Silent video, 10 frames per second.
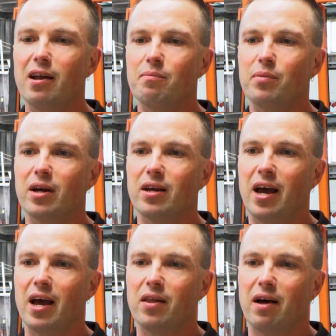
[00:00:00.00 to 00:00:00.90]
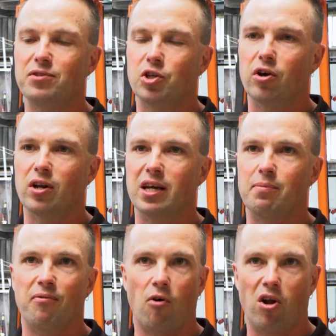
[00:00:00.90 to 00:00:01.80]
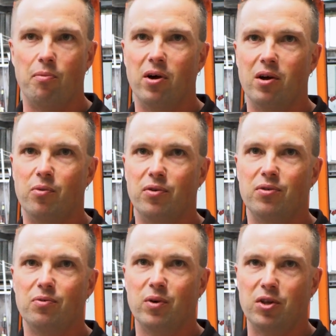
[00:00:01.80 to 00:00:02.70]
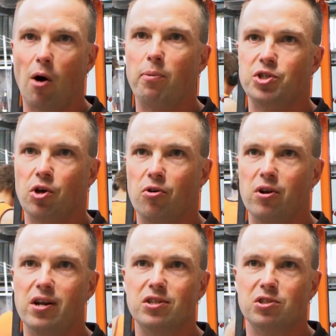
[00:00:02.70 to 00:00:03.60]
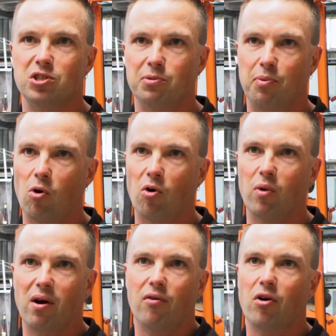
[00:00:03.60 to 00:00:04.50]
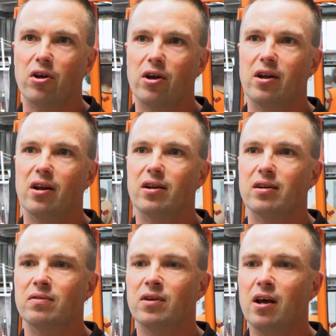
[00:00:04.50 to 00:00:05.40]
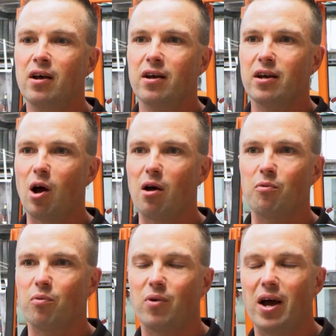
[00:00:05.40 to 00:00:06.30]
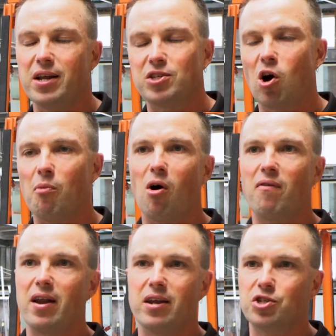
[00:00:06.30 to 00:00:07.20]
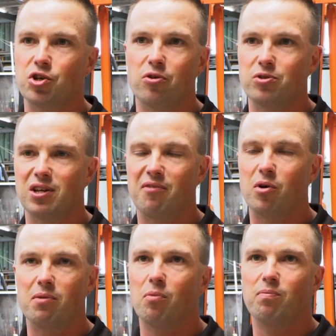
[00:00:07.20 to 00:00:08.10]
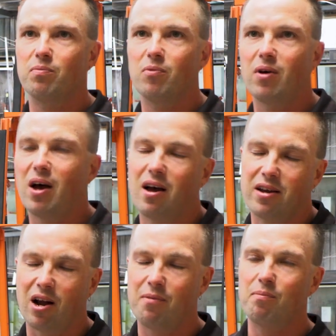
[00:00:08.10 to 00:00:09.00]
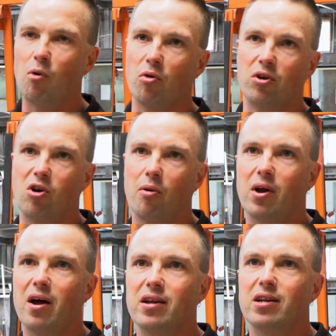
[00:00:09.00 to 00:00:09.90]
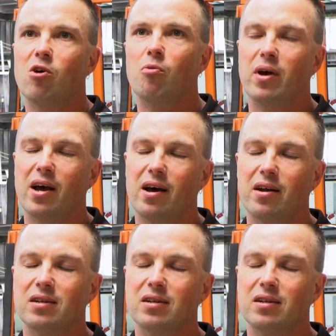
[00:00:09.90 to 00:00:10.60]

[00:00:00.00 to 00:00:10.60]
But yeah, they've certainly provided me with the opportunities and support wherever I needed it. And anytime I've had issues, they've been more than accommodating to help me out